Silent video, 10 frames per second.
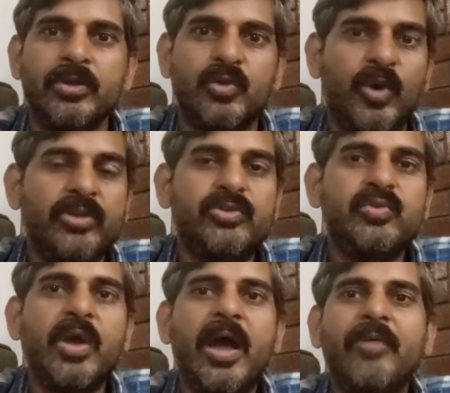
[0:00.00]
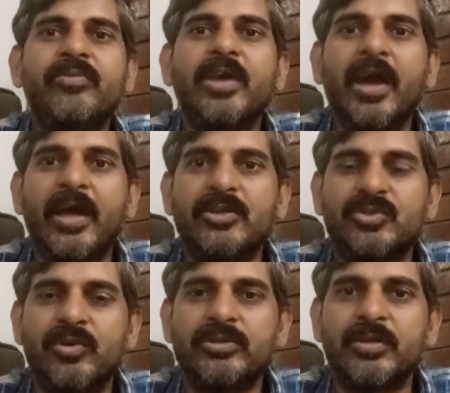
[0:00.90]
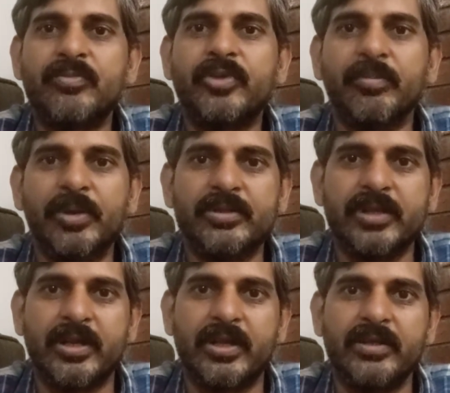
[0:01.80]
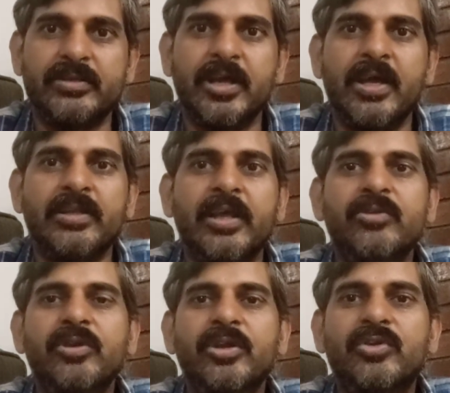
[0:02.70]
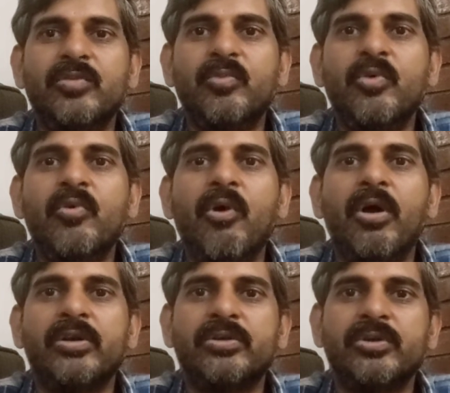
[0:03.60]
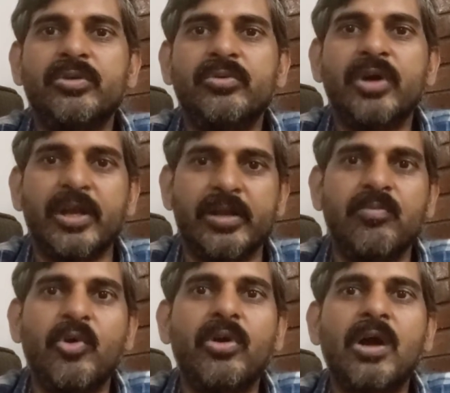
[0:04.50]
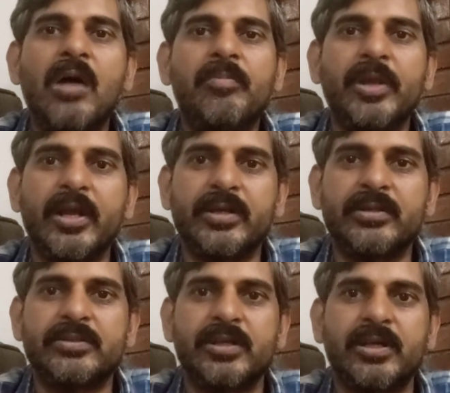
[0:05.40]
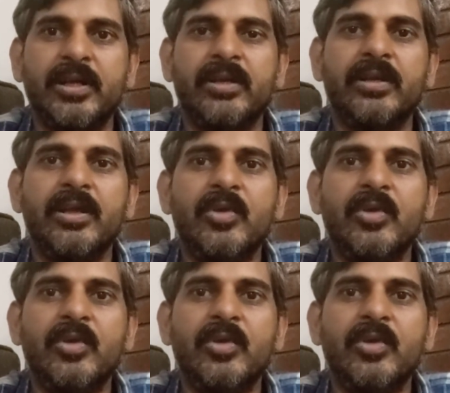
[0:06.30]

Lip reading: So once you have the hands on some simple circuits, then you need to move on to do a little more complicated circuit,